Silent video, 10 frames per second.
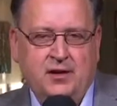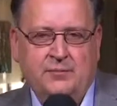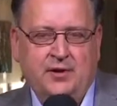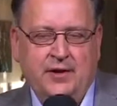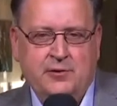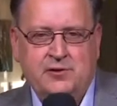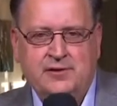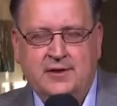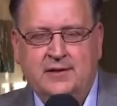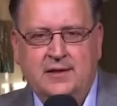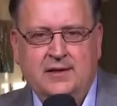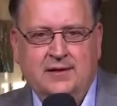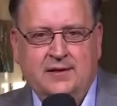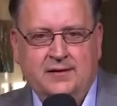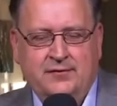players that
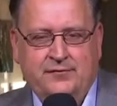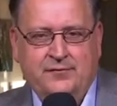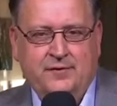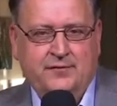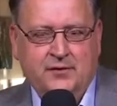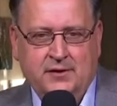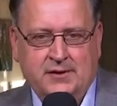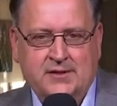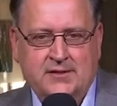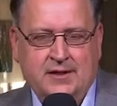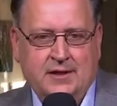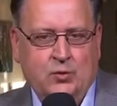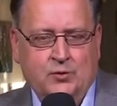the Phillies would